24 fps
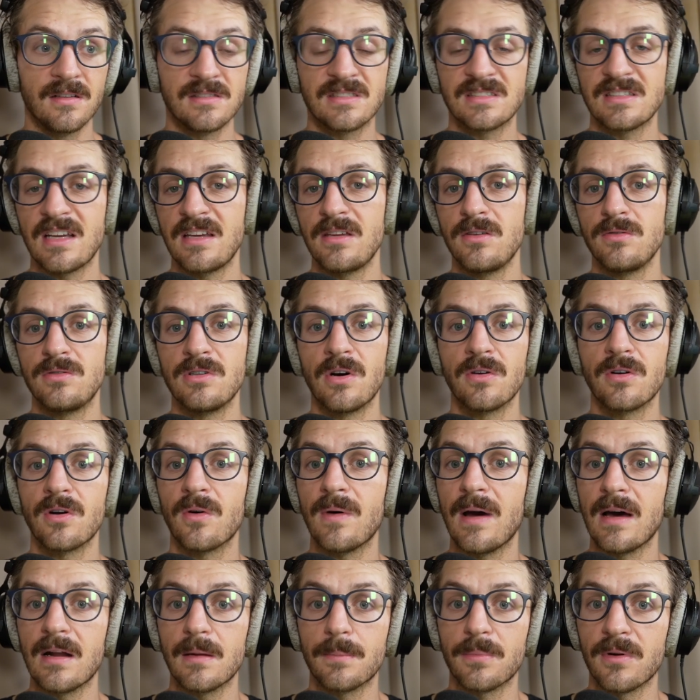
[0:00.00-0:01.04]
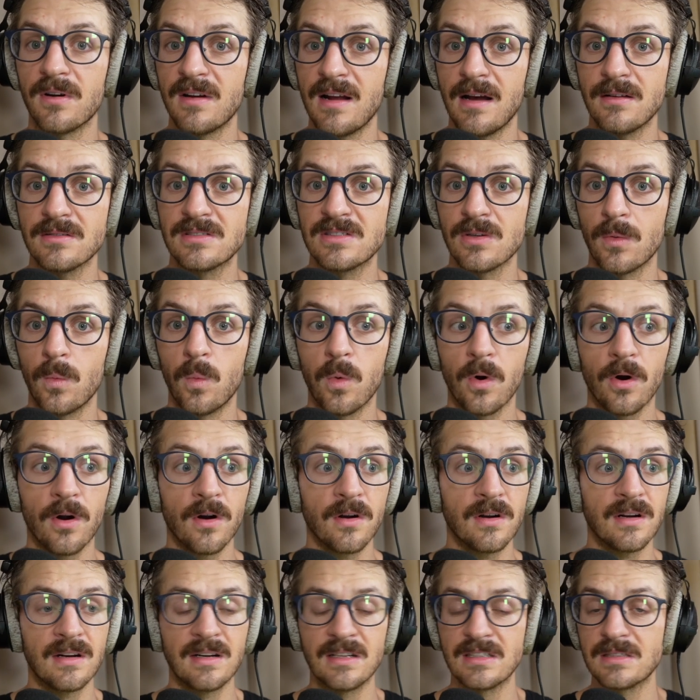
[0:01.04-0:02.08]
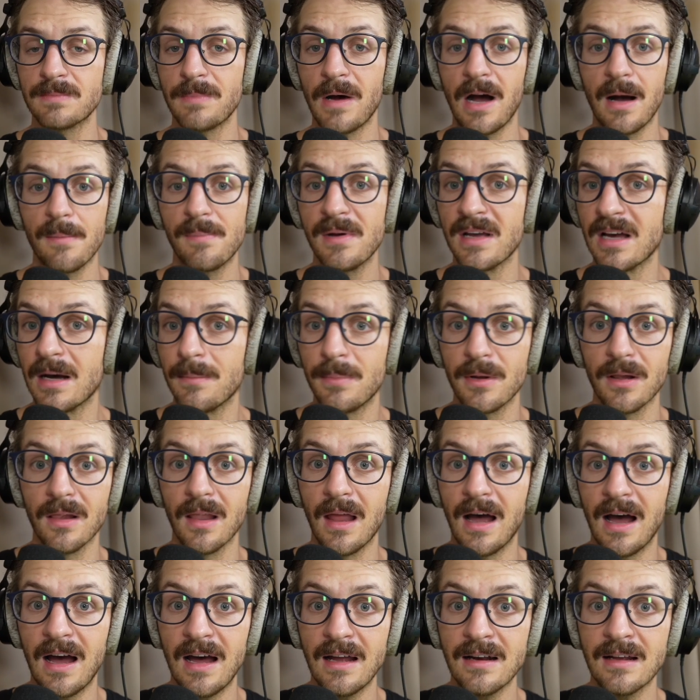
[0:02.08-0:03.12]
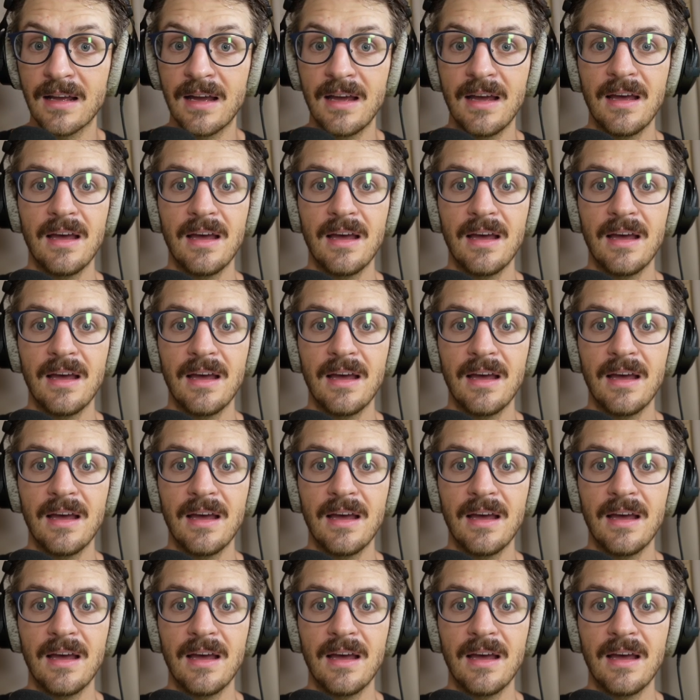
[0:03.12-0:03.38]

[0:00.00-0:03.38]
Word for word: say you don't know how to pronounce a word and it's popping up a lot,